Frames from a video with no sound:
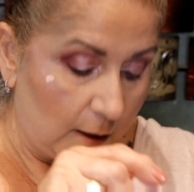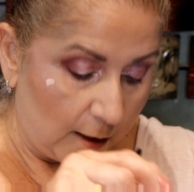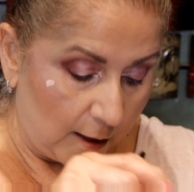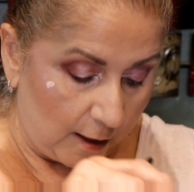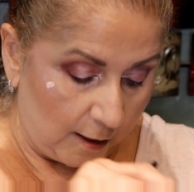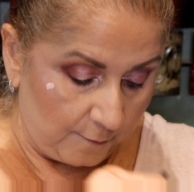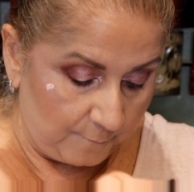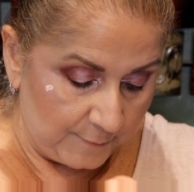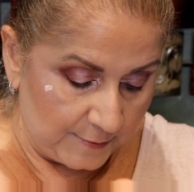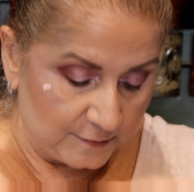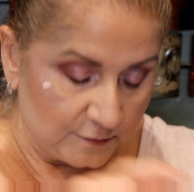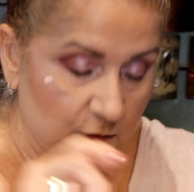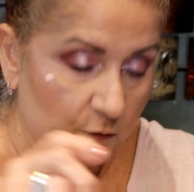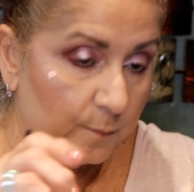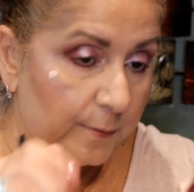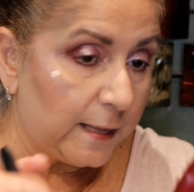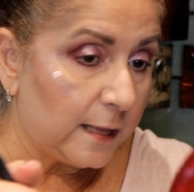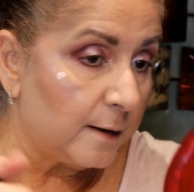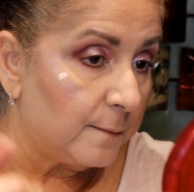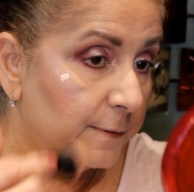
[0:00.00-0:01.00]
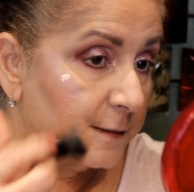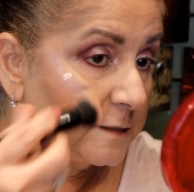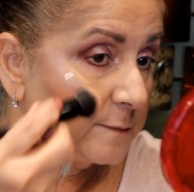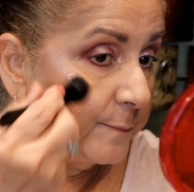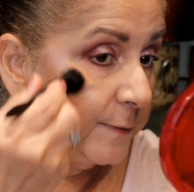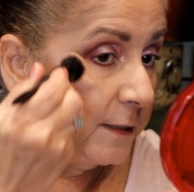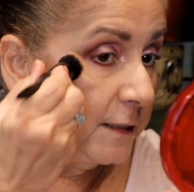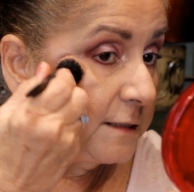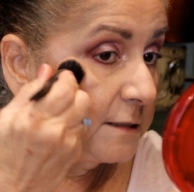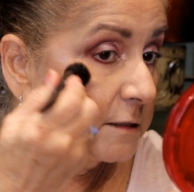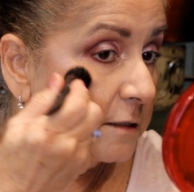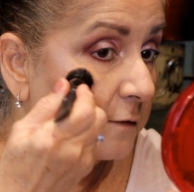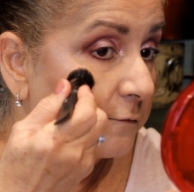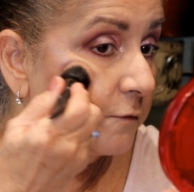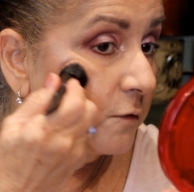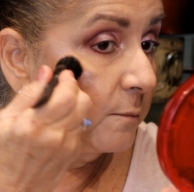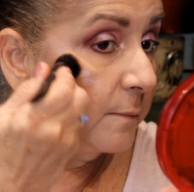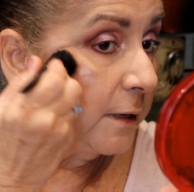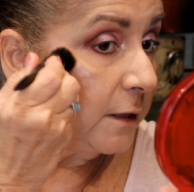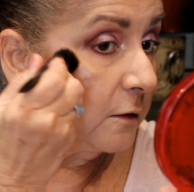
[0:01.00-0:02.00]
I have been so bad about spilling
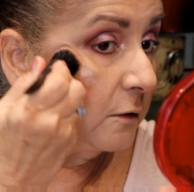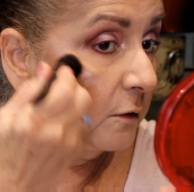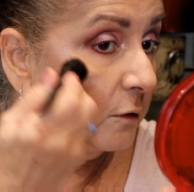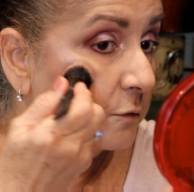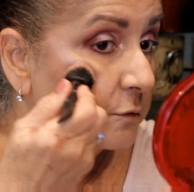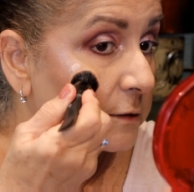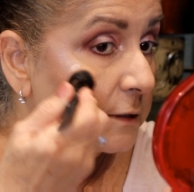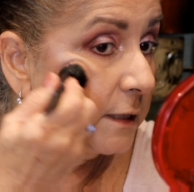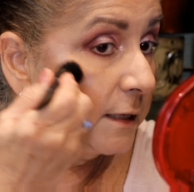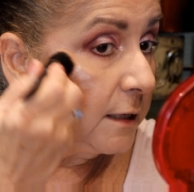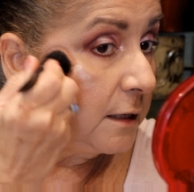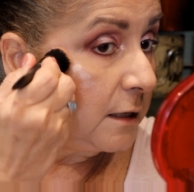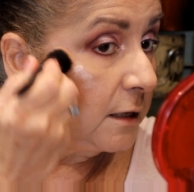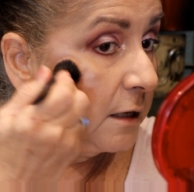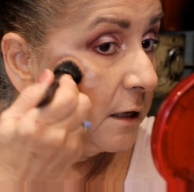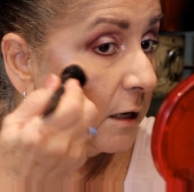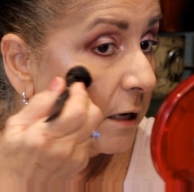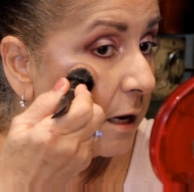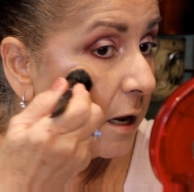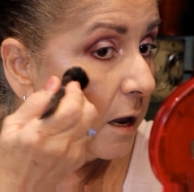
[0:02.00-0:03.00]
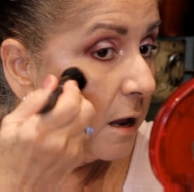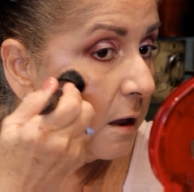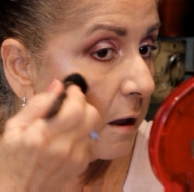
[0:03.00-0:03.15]
stuff on my clothes lately.